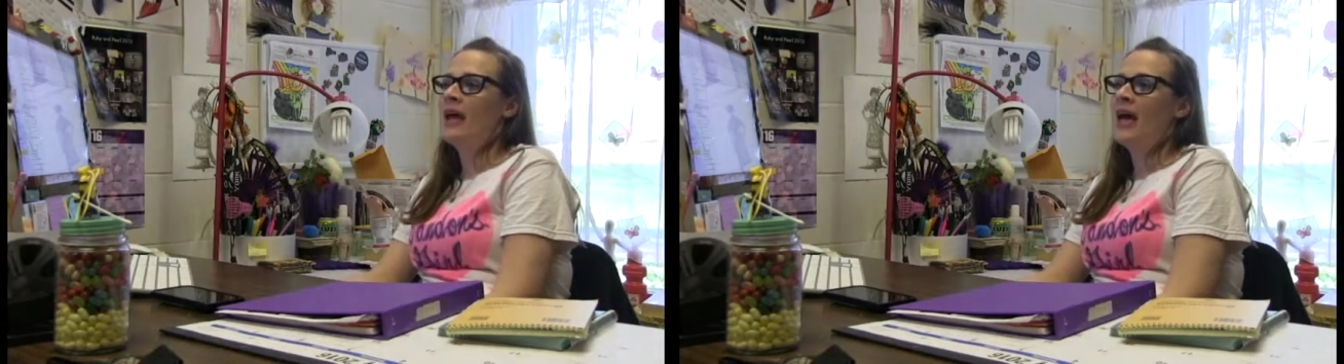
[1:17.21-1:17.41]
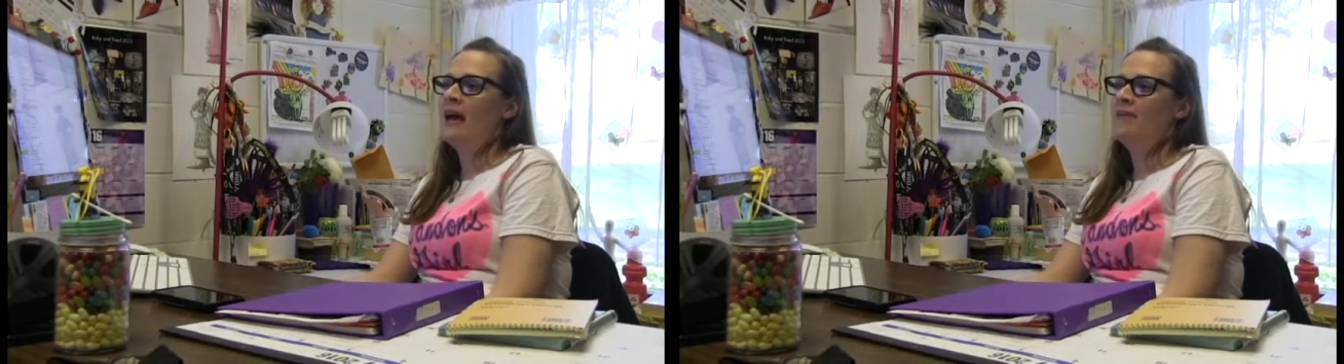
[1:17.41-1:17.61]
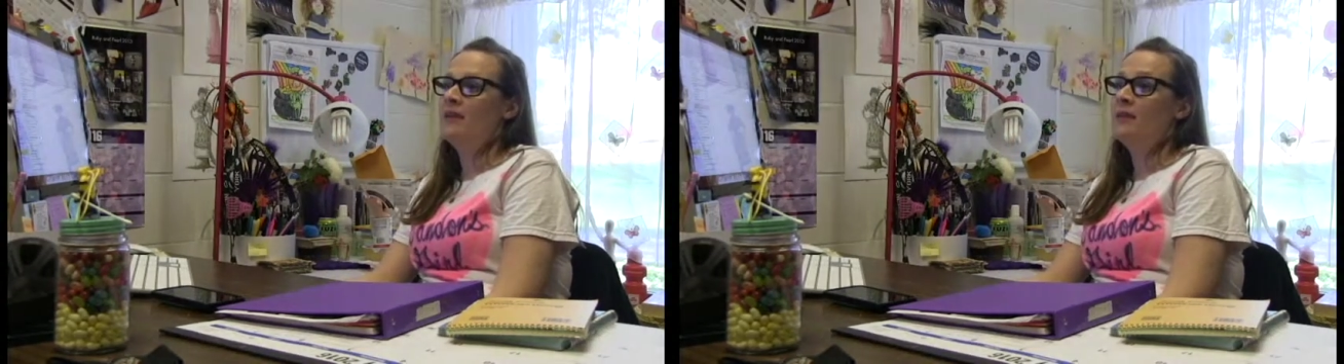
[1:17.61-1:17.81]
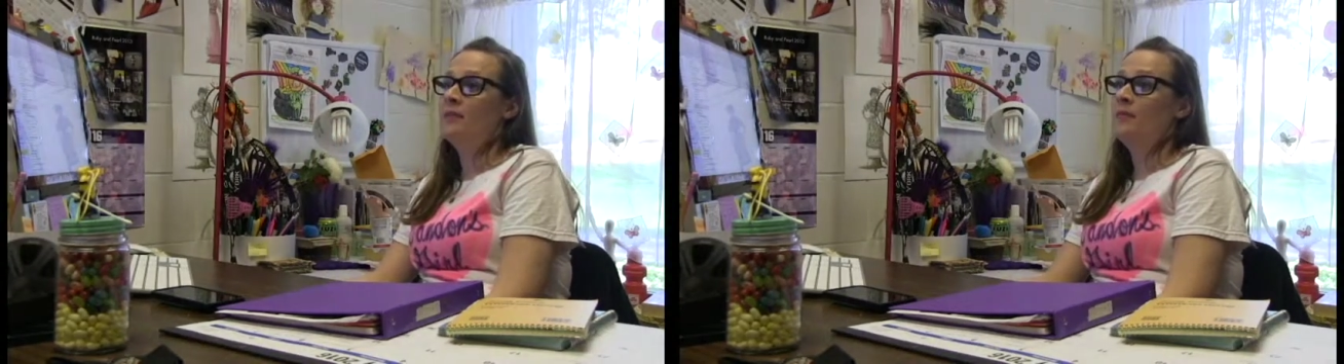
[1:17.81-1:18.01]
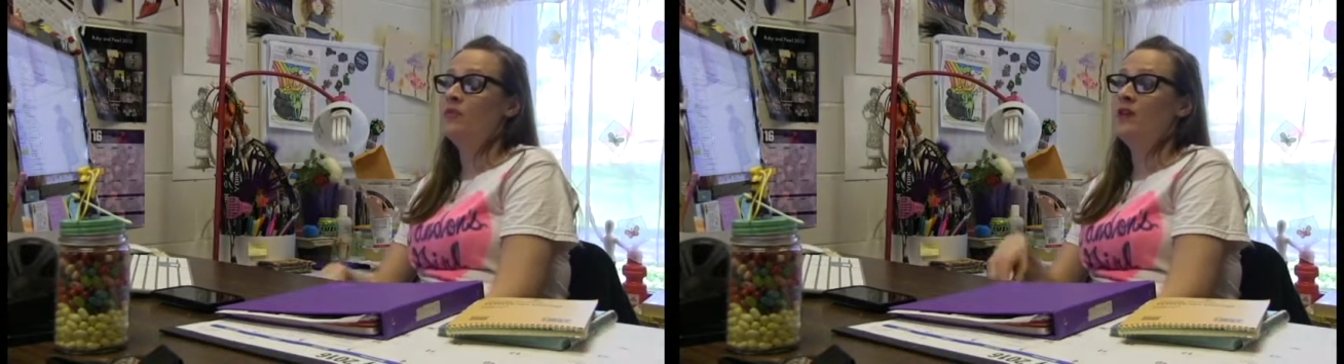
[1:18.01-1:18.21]
I have
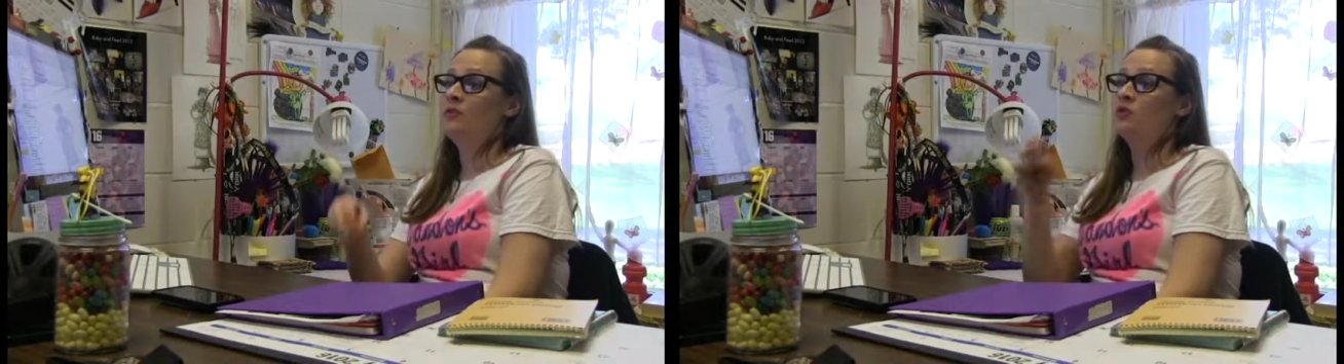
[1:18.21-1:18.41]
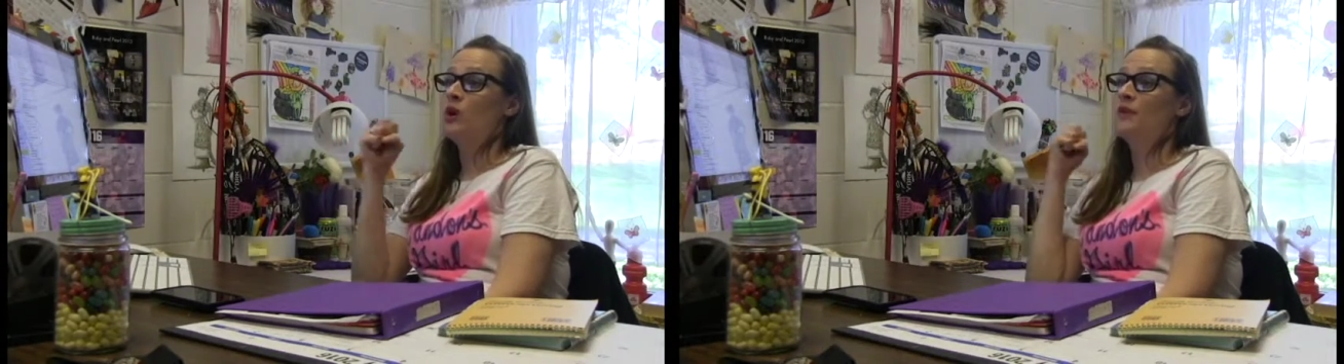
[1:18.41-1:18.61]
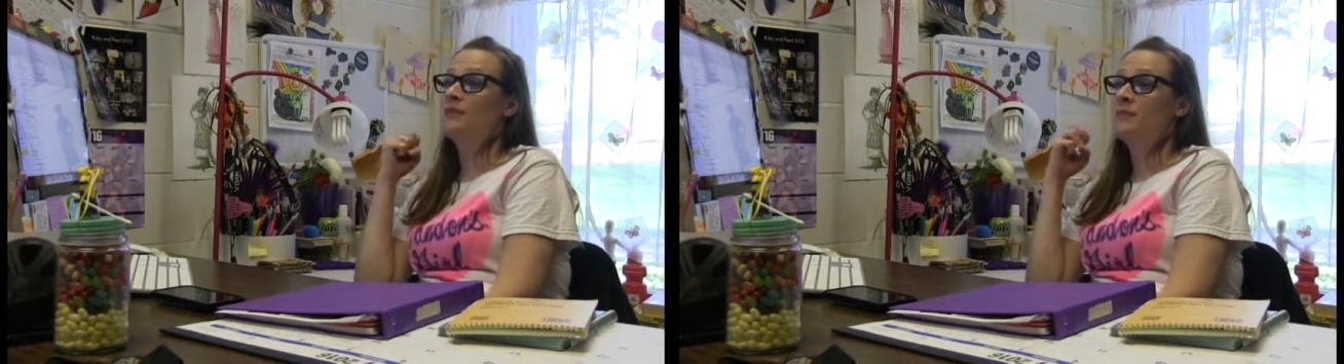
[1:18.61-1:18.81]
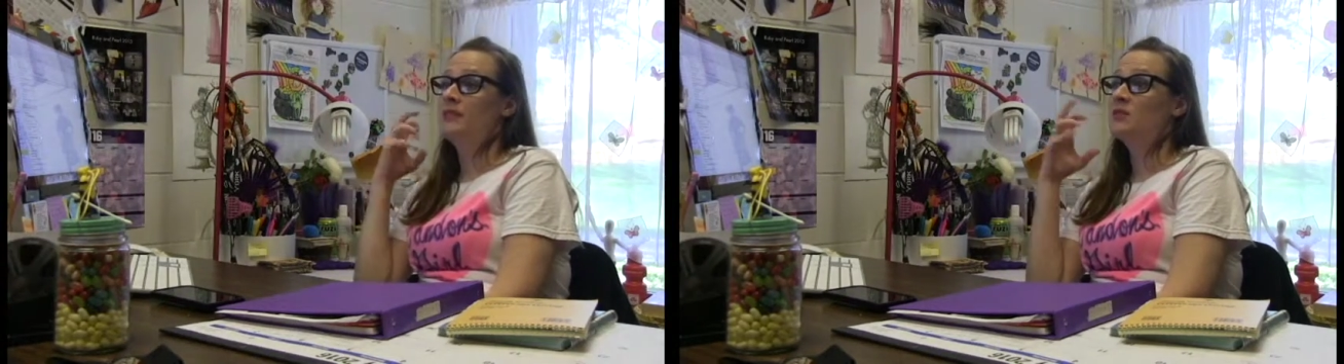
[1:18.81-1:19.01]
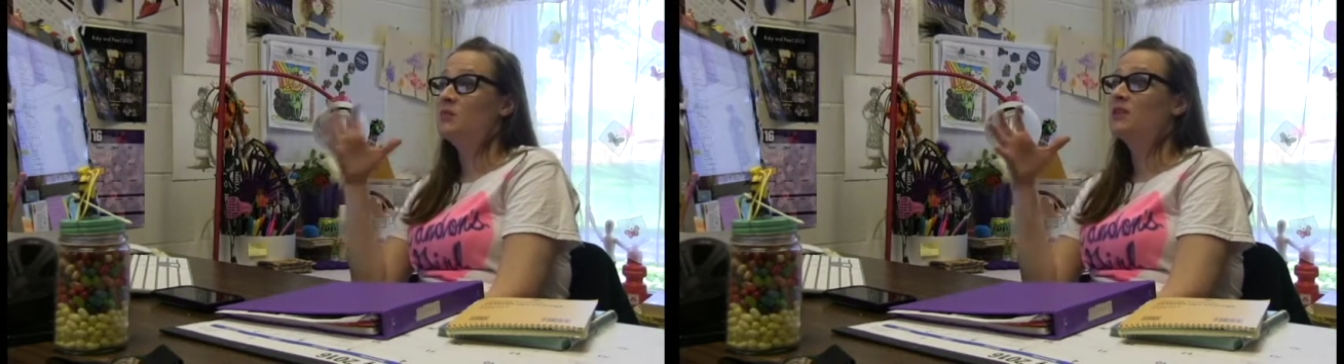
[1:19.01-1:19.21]
them then draw
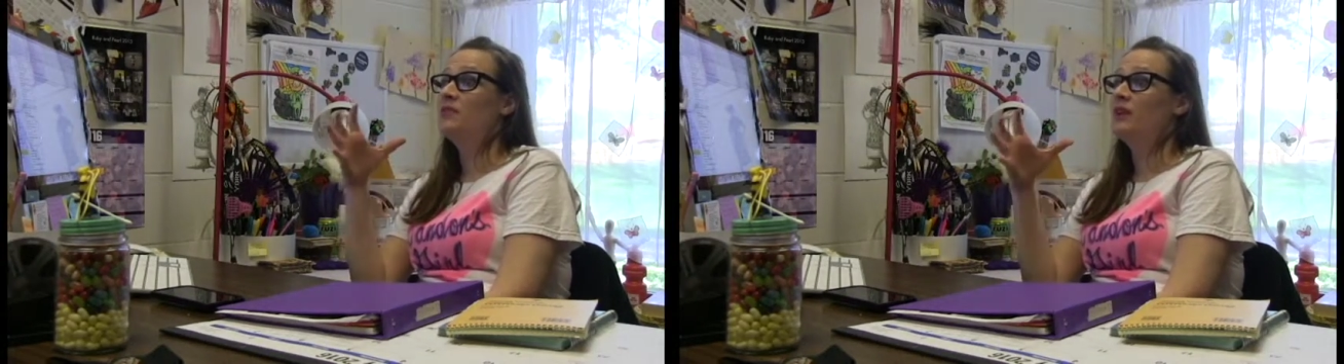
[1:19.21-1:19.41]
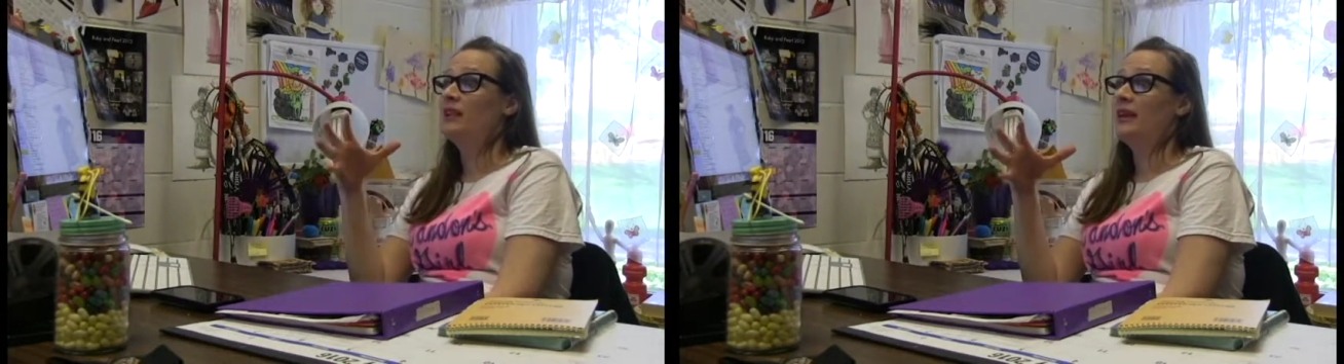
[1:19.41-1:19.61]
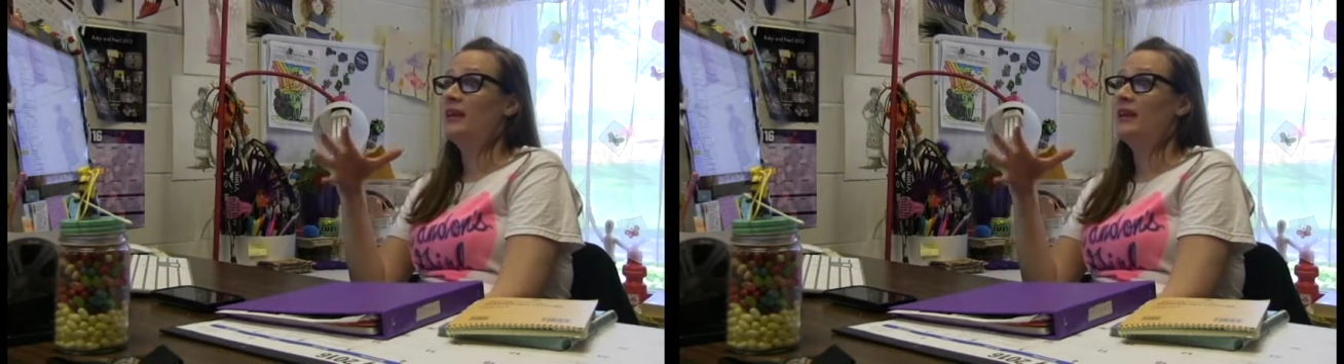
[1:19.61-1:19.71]
something specifically.